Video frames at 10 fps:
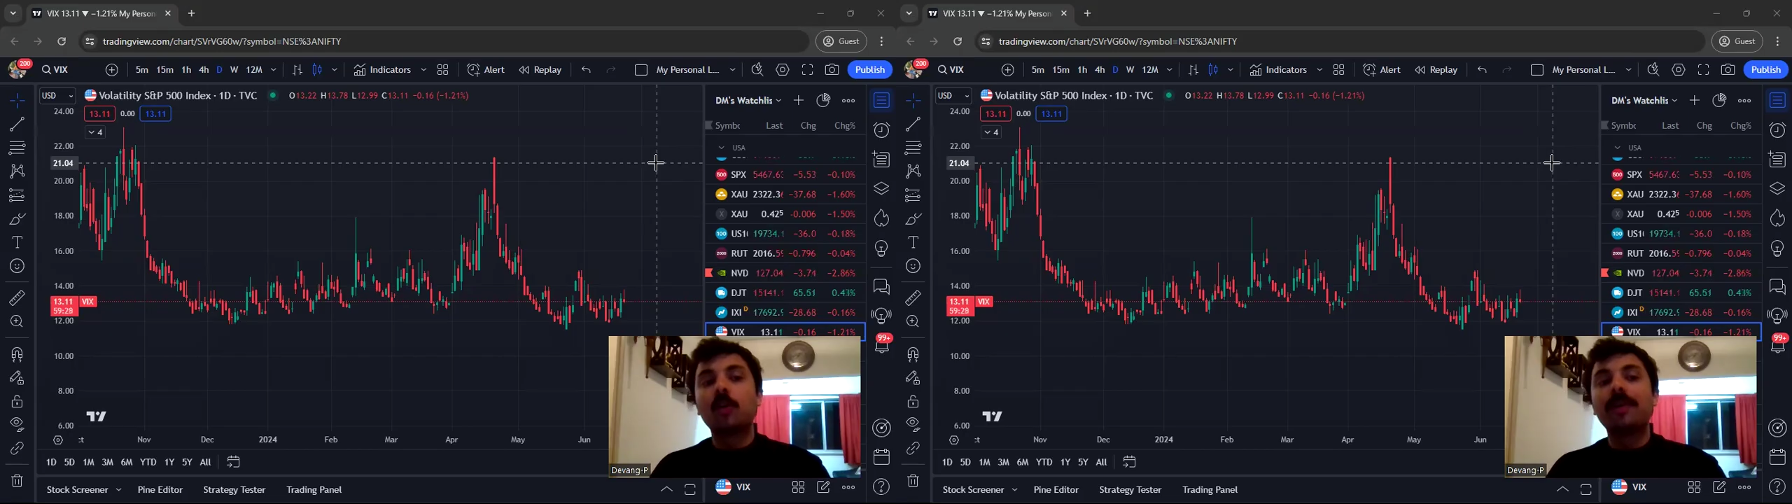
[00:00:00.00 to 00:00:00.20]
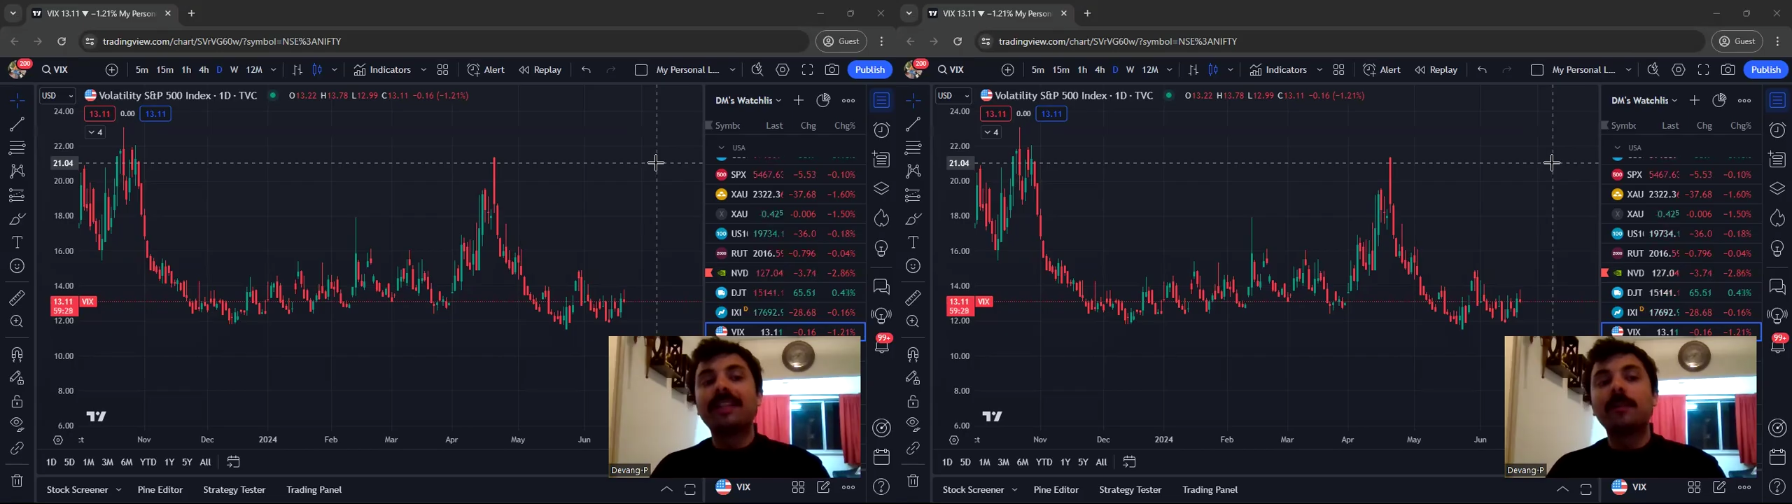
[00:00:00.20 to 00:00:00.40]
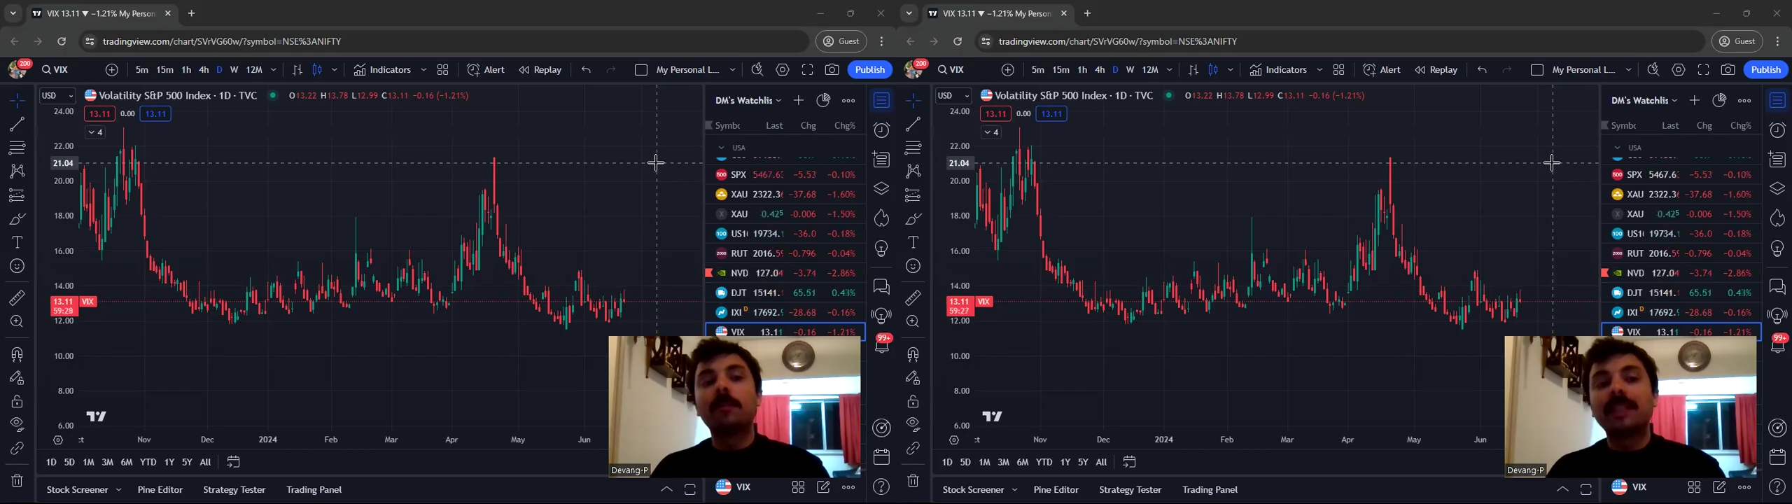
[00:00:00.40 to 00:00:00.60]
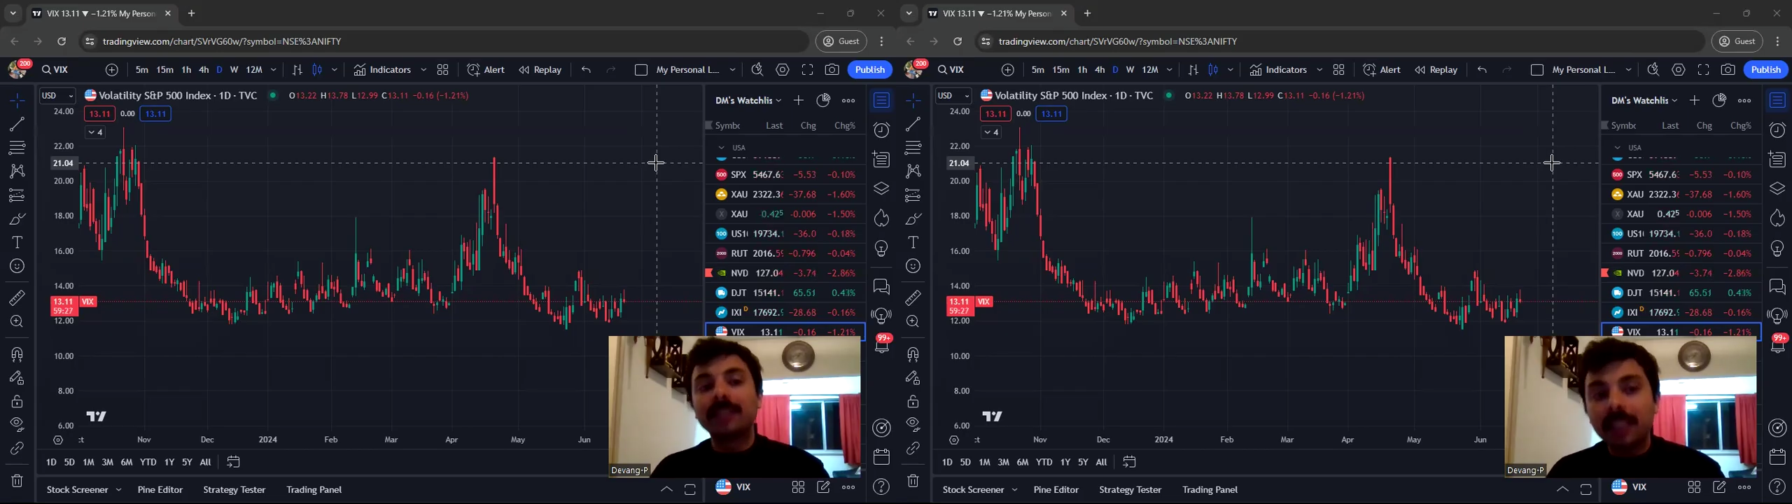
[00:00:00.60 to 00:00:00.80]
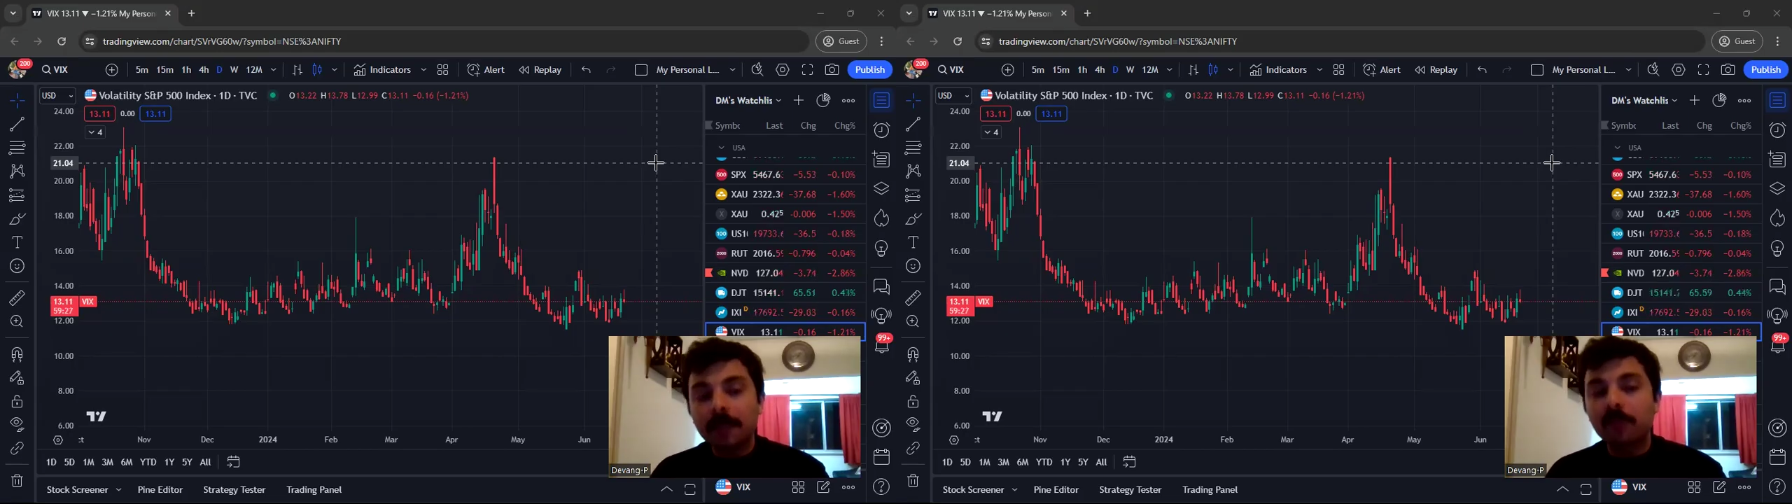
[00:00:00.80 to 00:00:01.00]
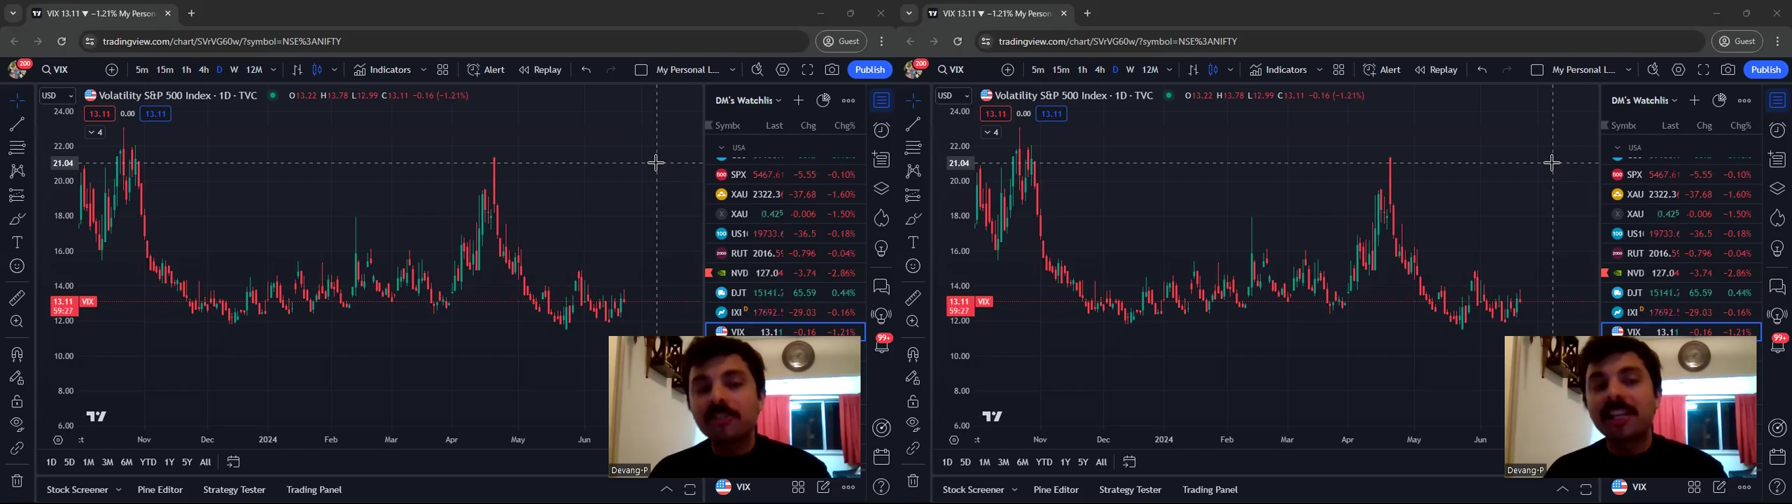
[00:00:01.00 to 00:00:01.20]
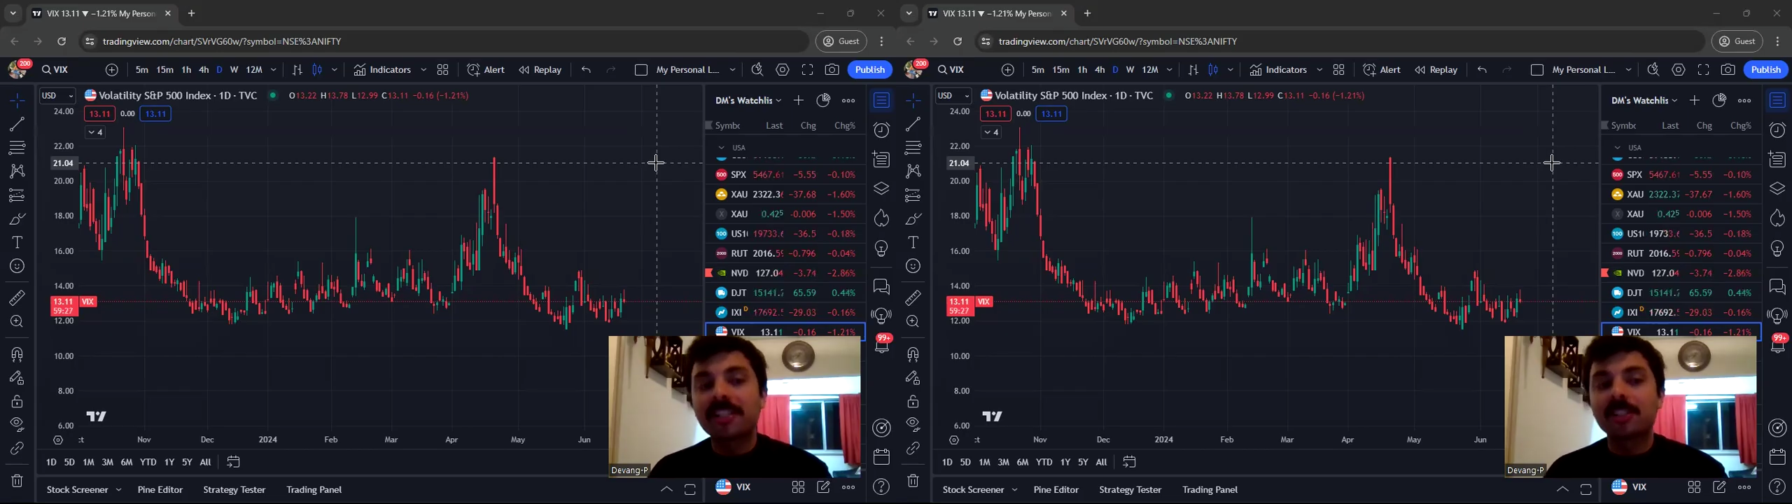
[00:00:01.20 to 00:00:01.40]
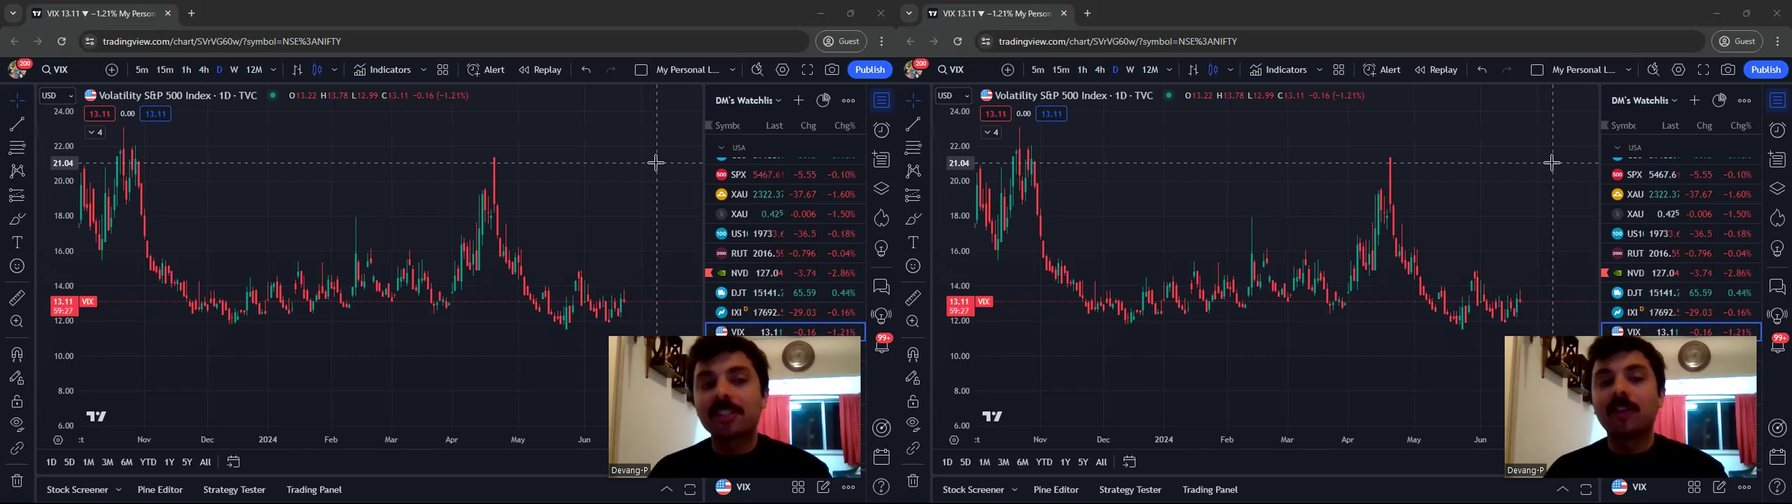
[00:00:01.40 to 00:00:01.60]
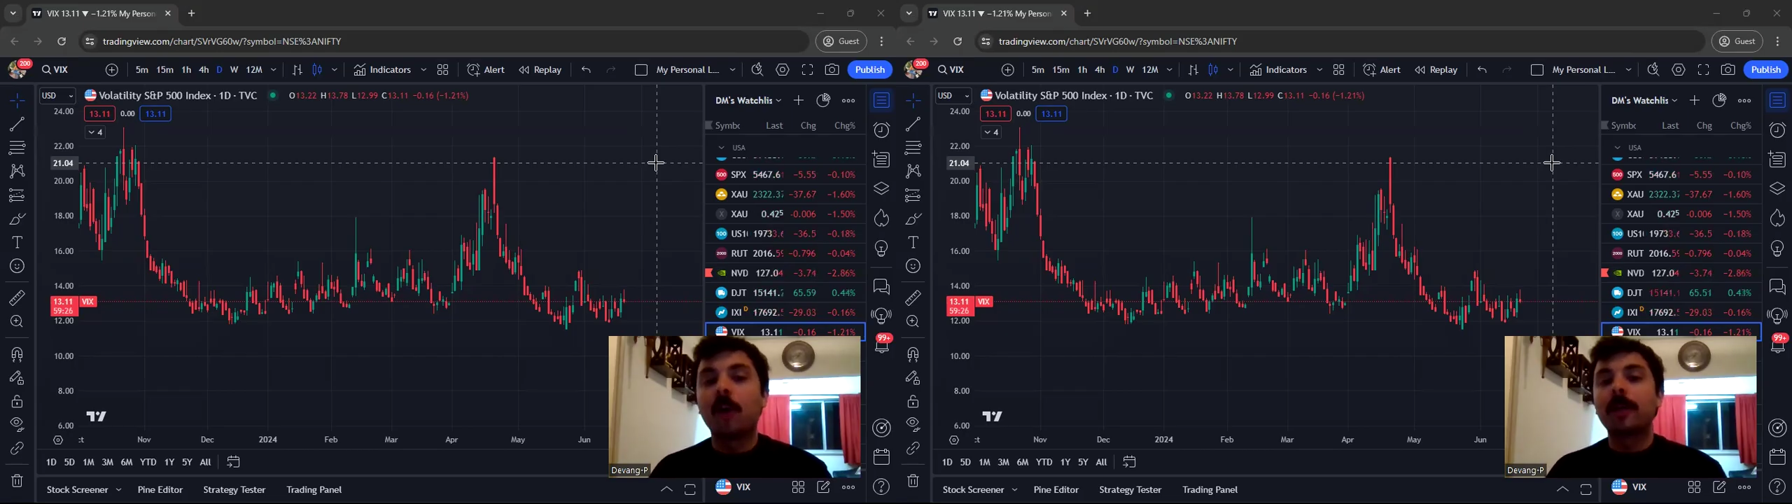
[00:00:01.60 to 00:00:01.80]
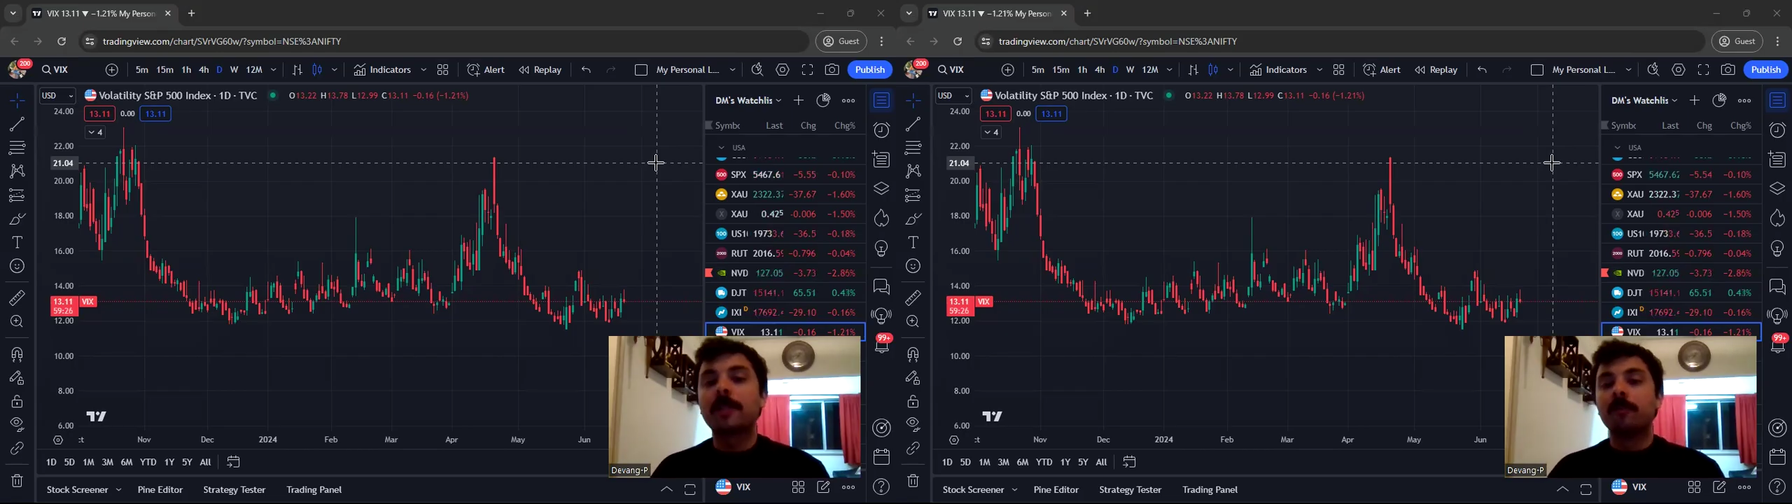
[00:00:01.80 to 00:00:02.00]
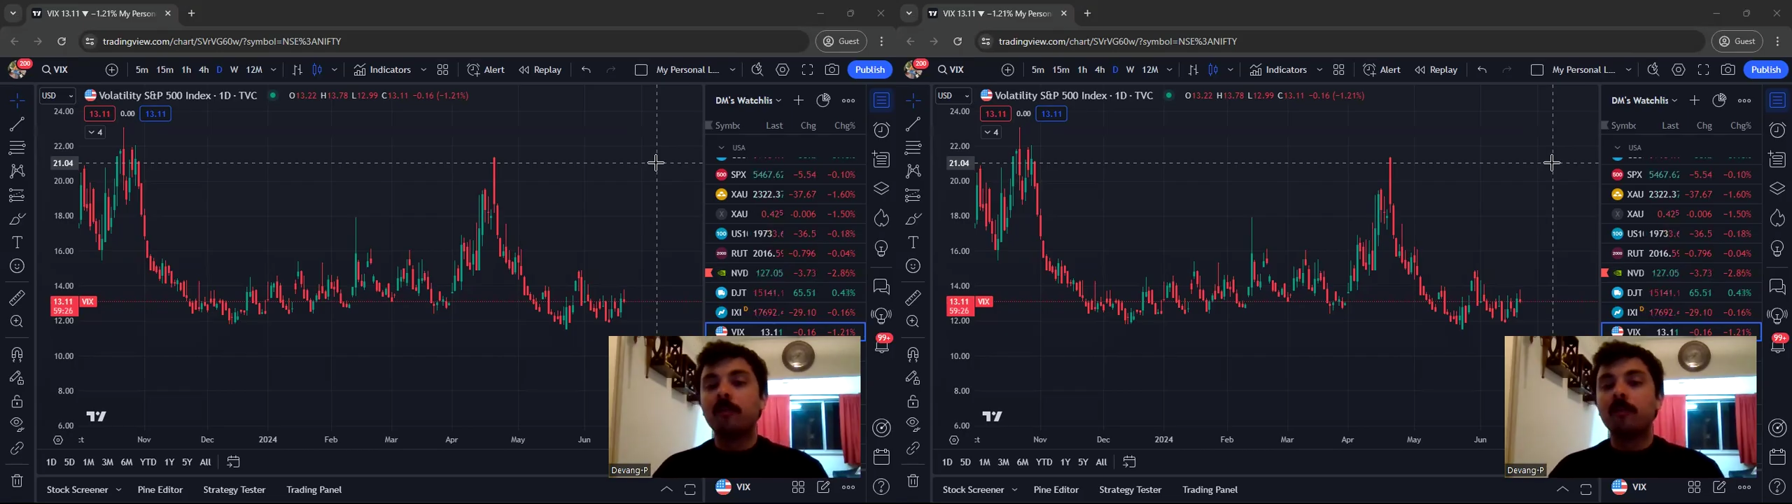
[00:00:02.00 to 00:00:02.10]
could be the monthly projections of how much